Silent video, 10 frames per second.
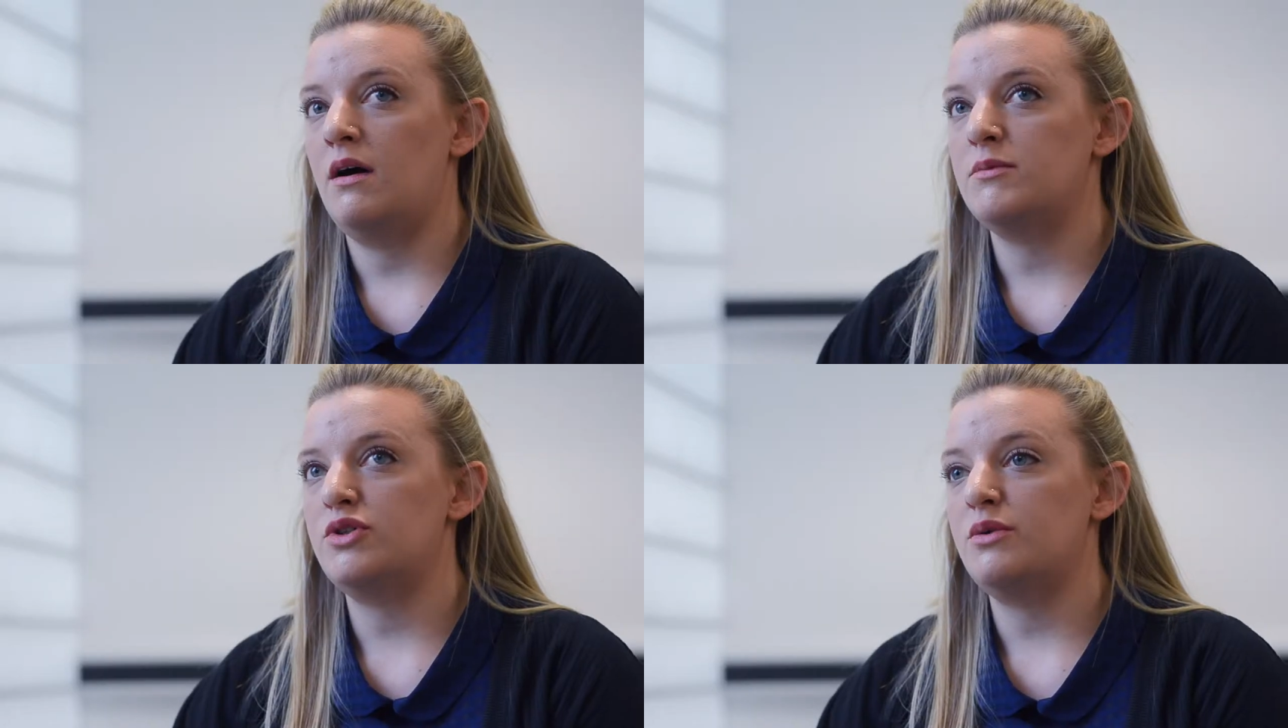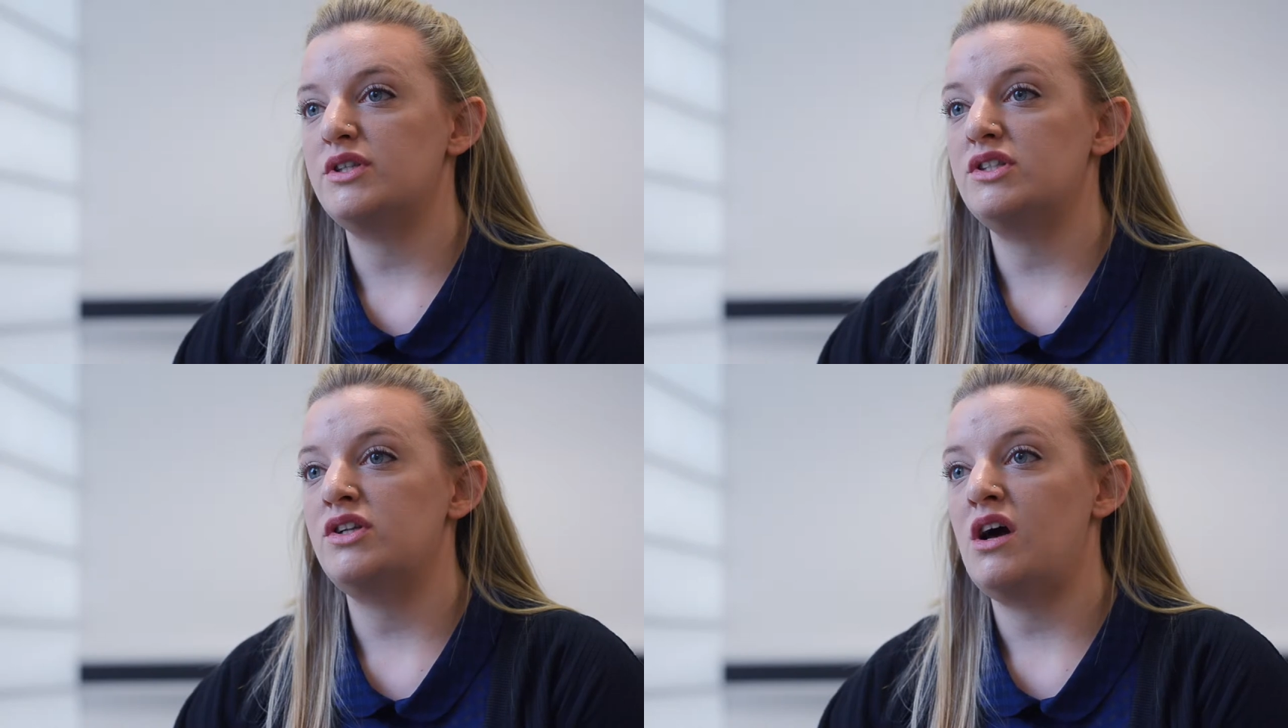So I
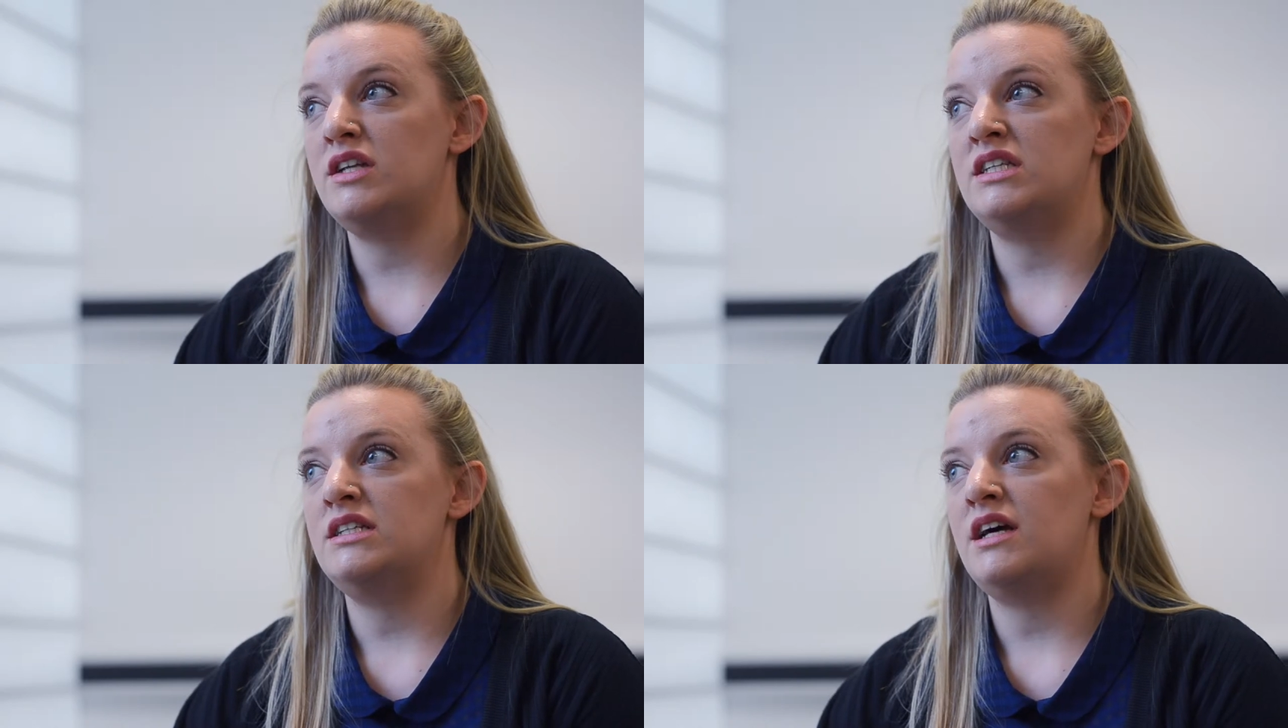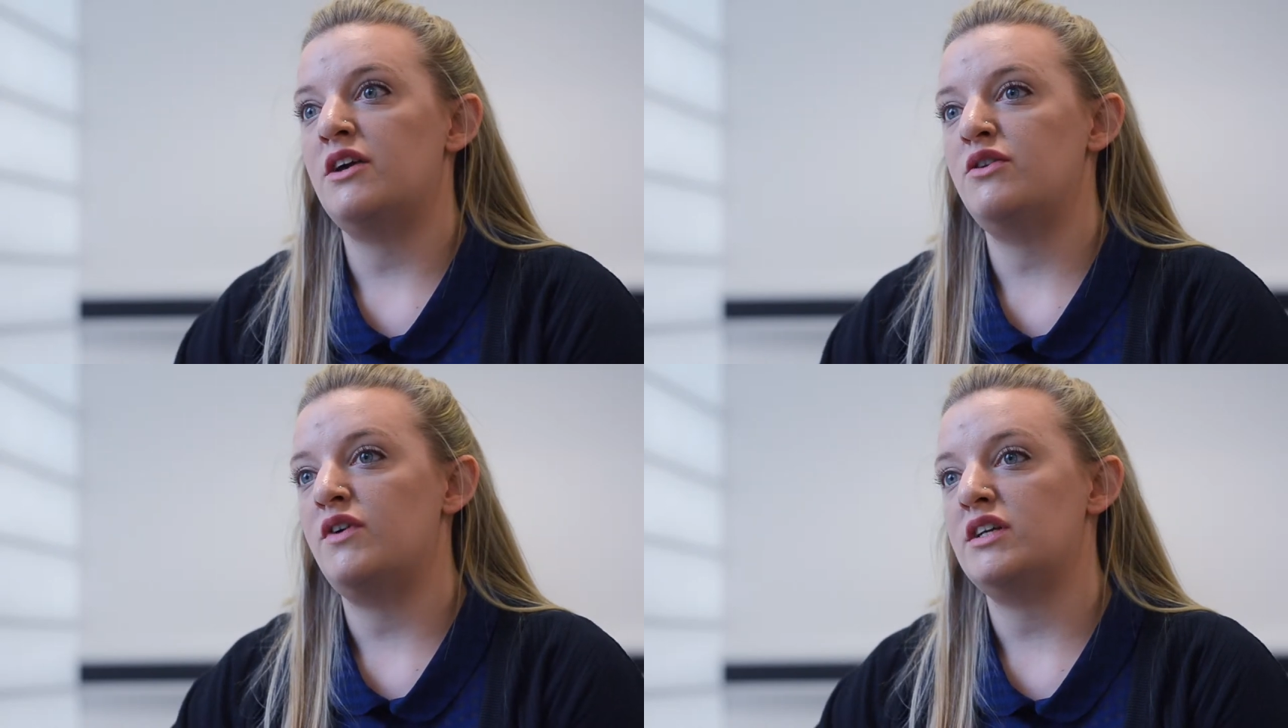started at
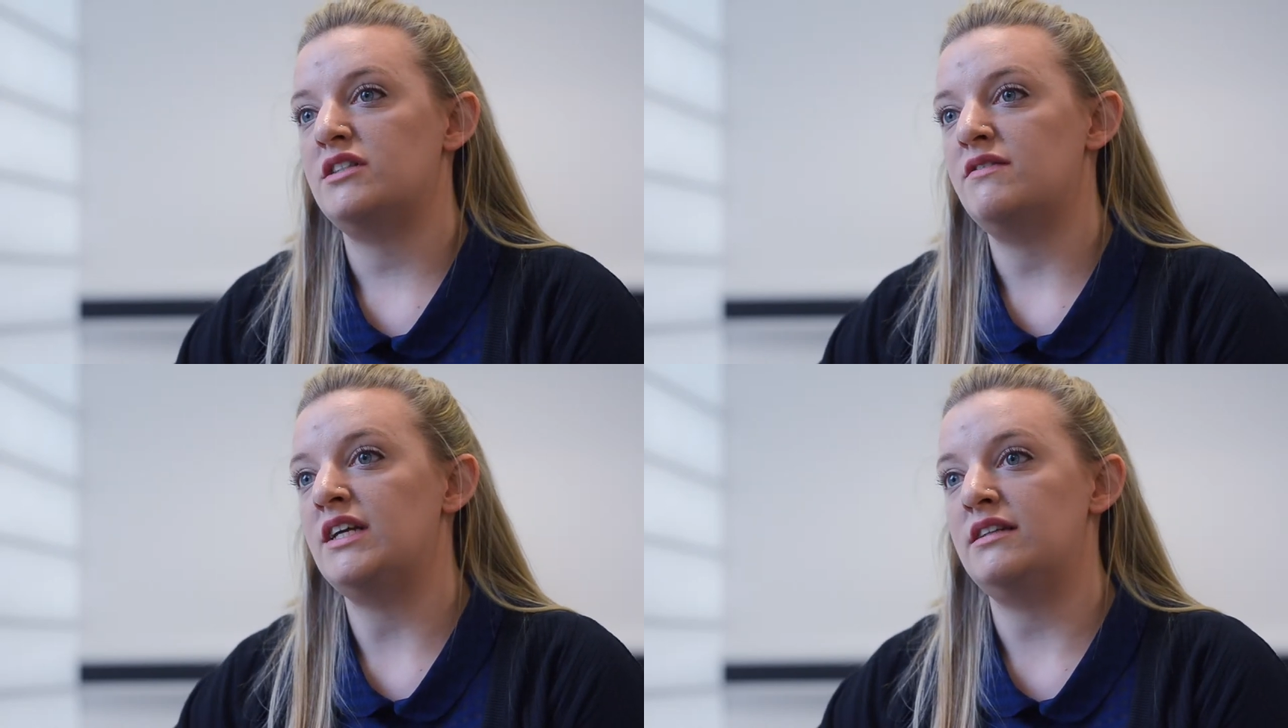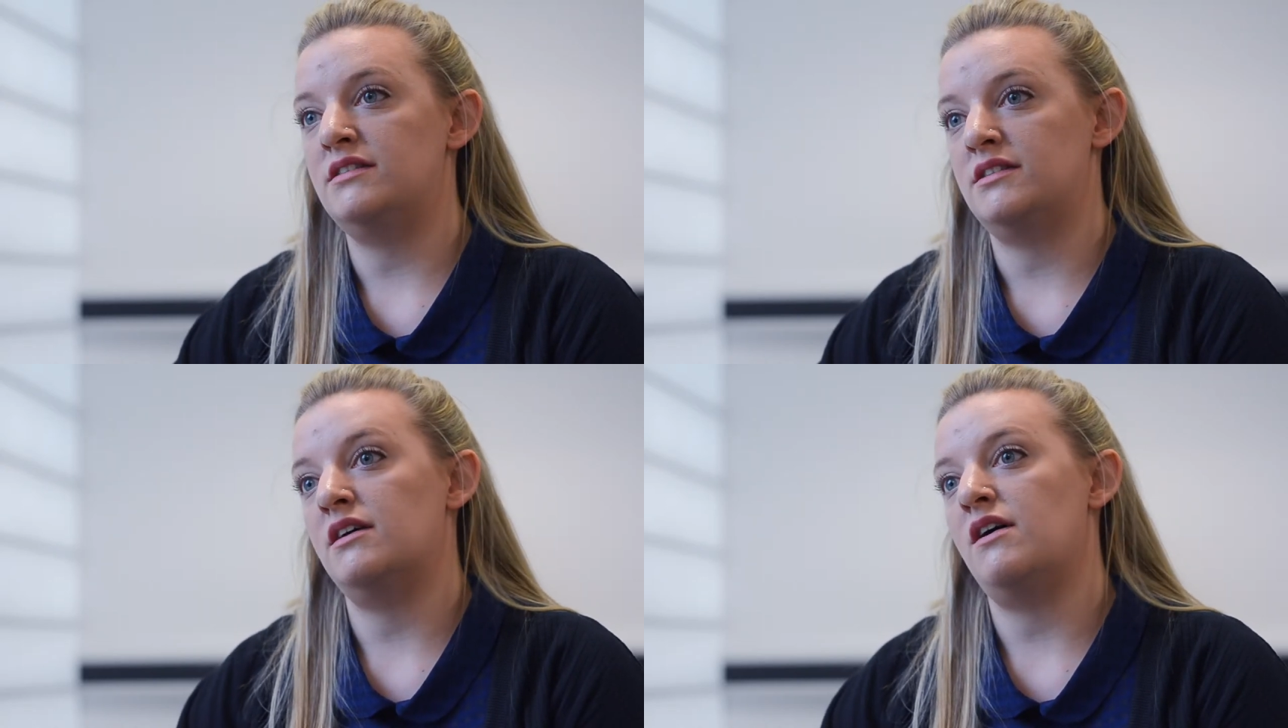University of
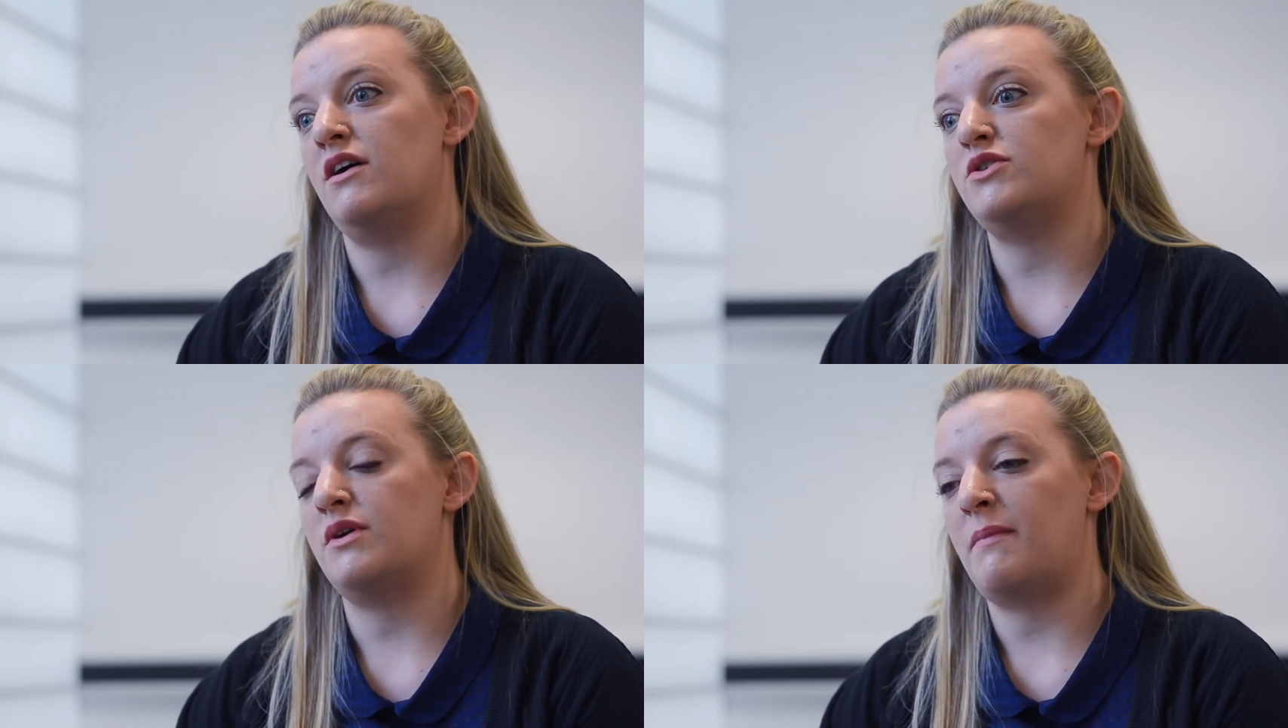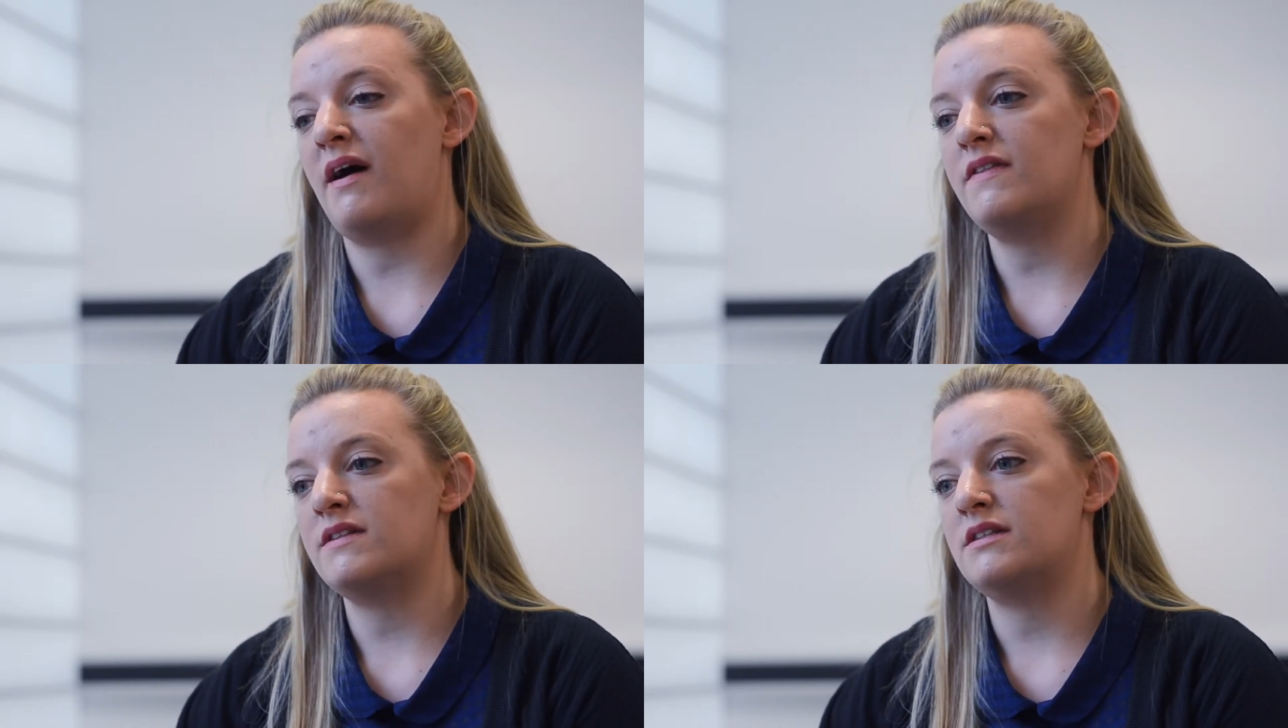Leeds doing
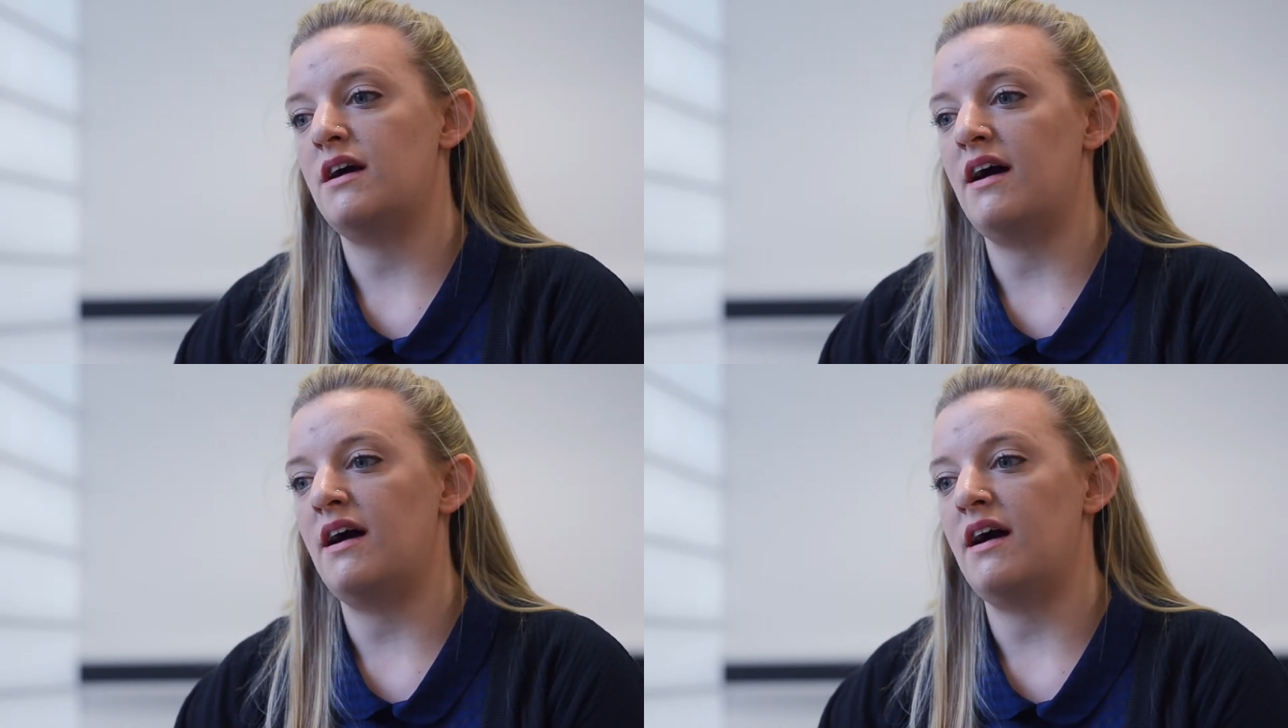maths,